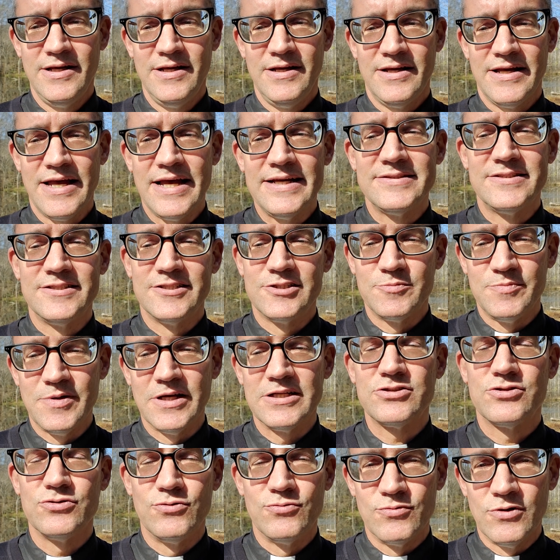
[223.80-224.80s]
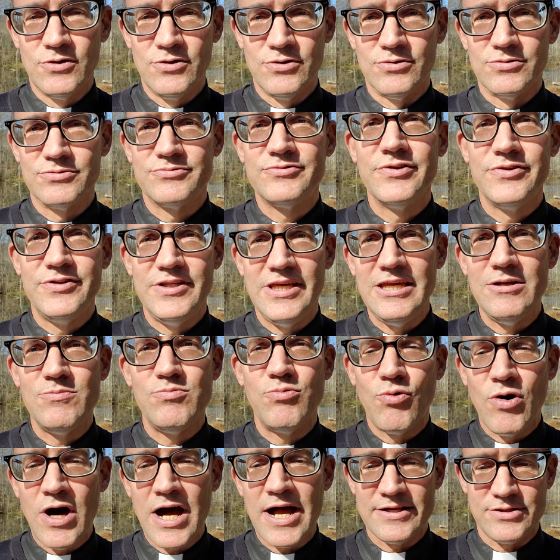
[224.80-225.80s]
has a special role to keep
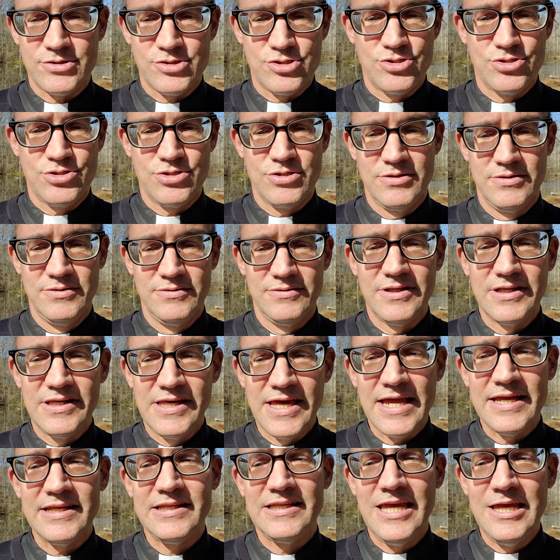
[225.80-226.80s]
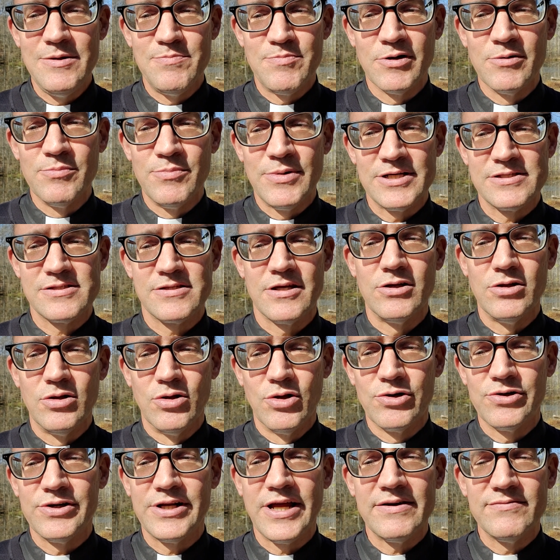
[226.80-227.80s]
watch. The gatekeeper must
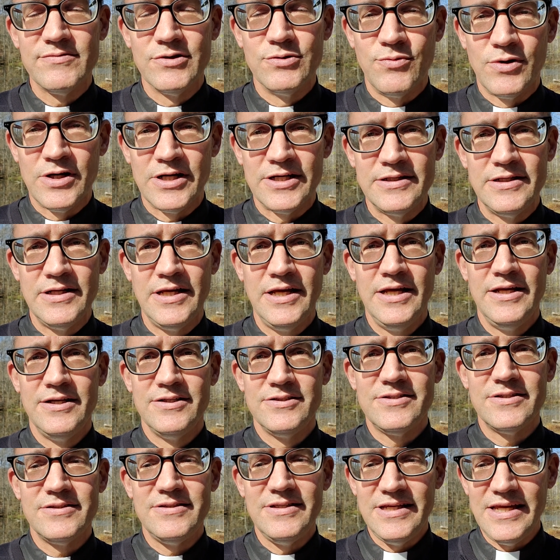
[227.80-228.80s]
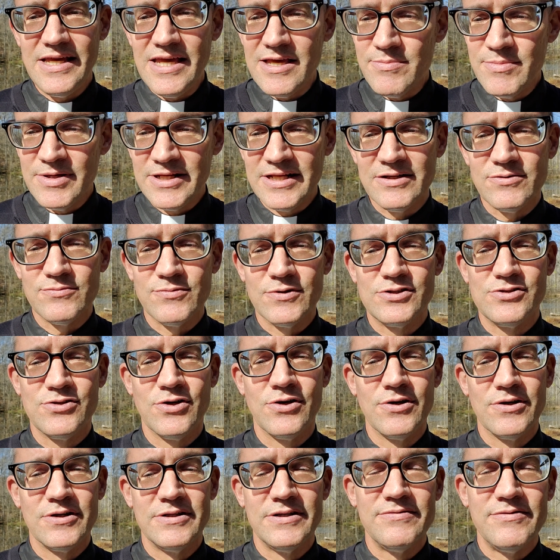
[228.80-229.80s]
alert everyone to the imminent
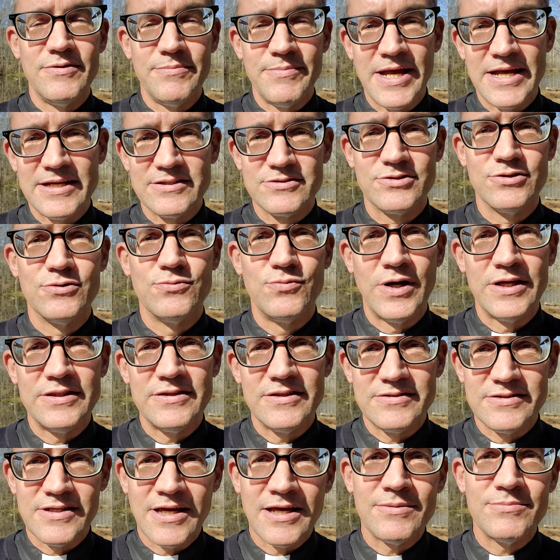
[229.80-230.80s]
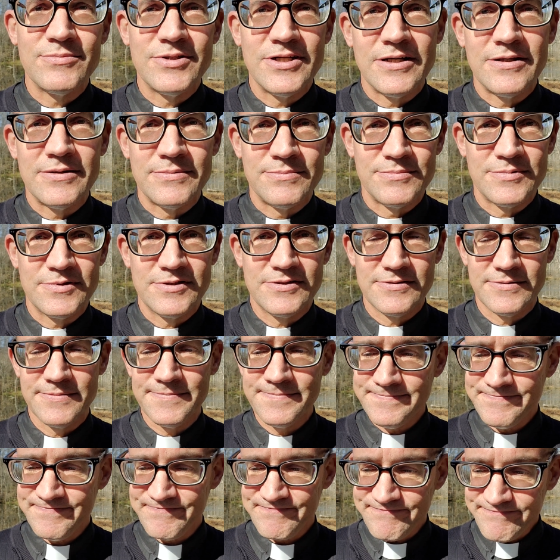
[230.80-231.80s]
return of the master when the time comes.
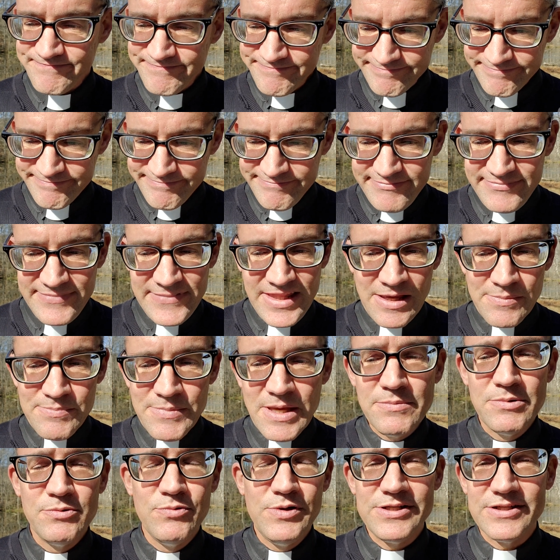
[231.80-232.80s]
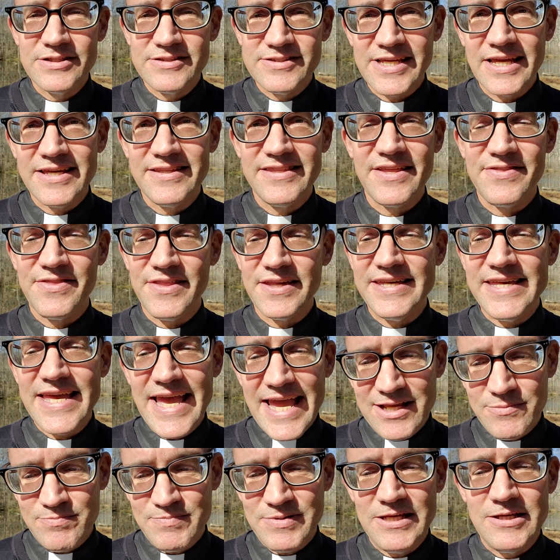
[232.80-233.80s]
Maybe we could say that the
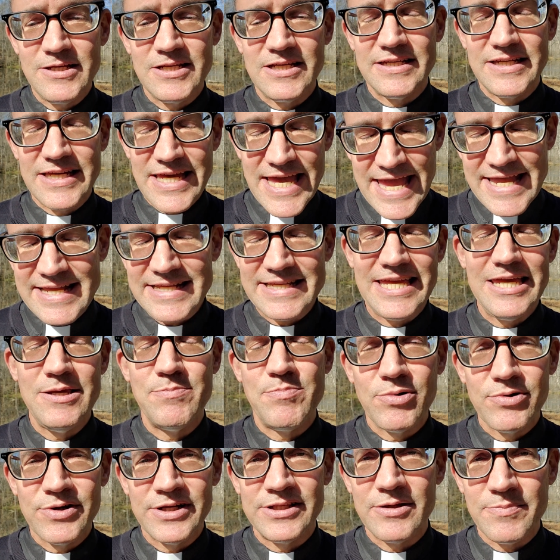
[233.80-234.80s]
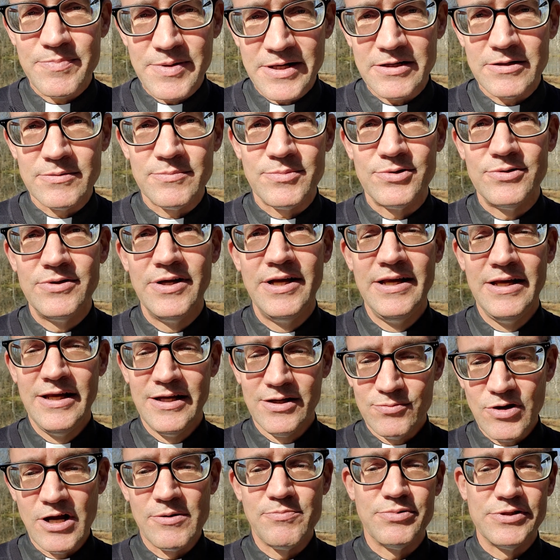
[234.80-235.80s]
gatekeeper in the parable
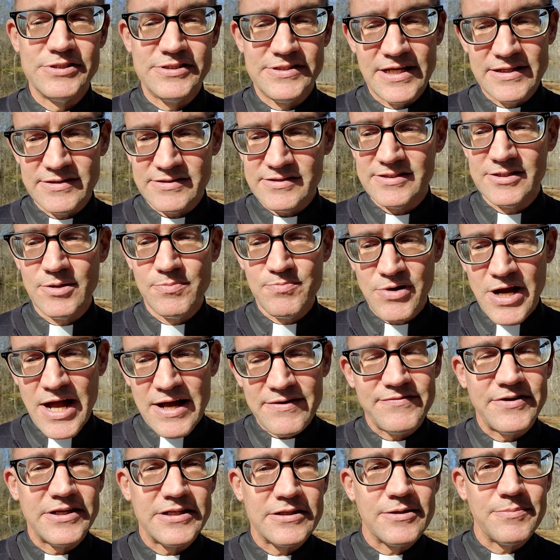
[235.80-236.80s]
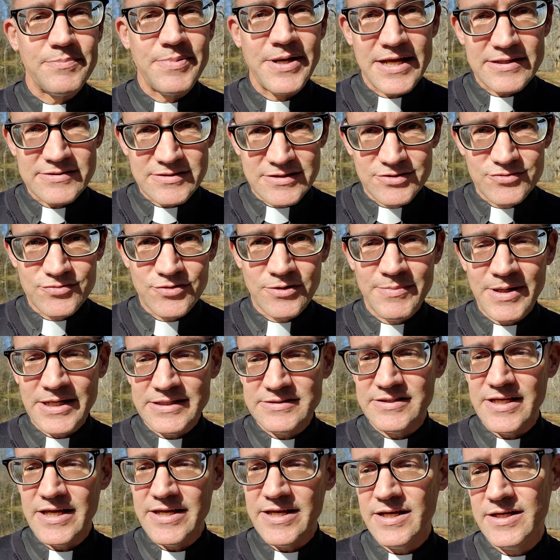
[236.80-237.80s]
represents the prophet. The passage from
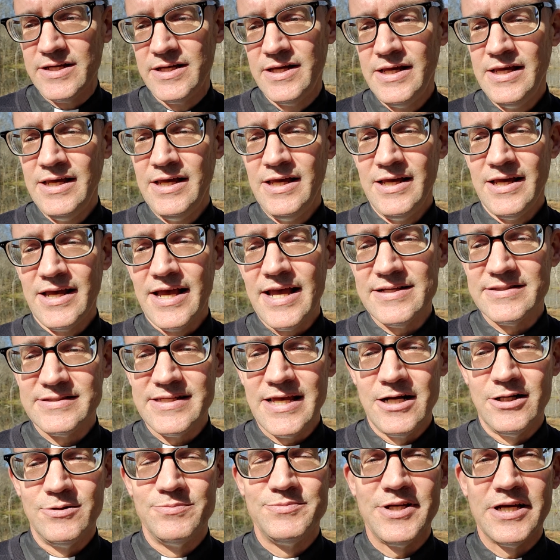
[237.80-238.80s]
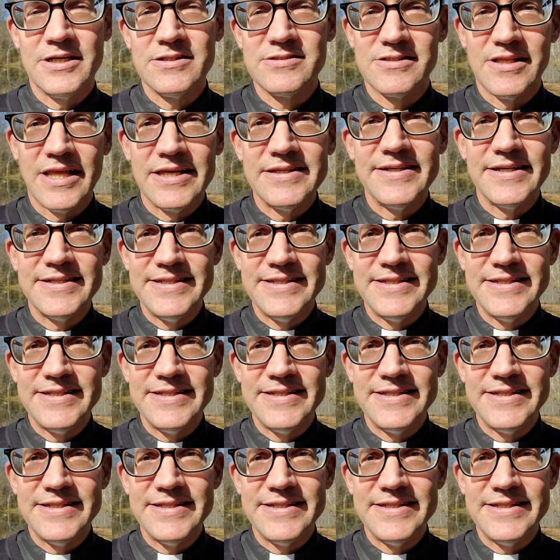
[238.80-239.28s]
Isaiah has helped us like a